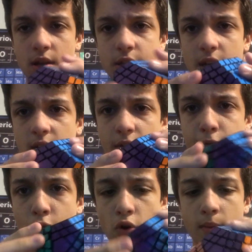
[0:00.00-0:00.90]
It's like a
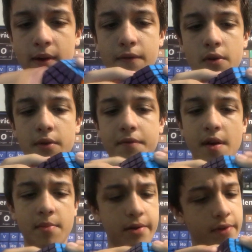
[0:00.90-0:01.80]
4x4,
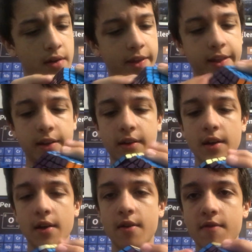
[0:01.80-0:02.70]
5x5, I think.
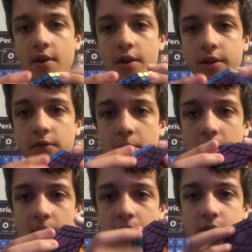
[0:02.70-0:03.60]
The variant of a
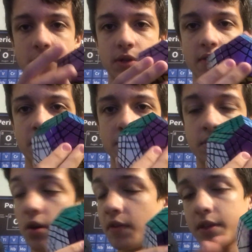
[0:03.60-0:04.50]
Megaminx. You
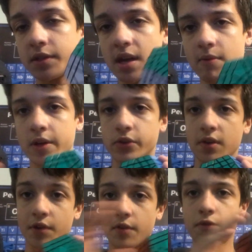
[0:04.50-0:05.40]
solve it the same way you
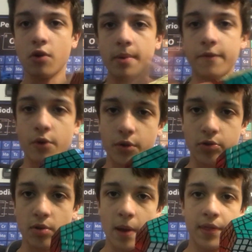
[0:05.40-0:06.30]
solve a 4x4
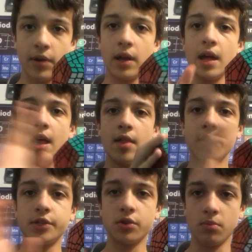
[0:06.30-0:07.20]
to 3x3.
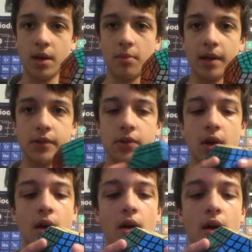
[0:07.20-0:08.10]
This to a
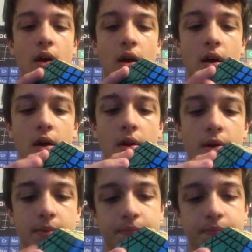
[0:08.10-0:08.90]
Megaminx.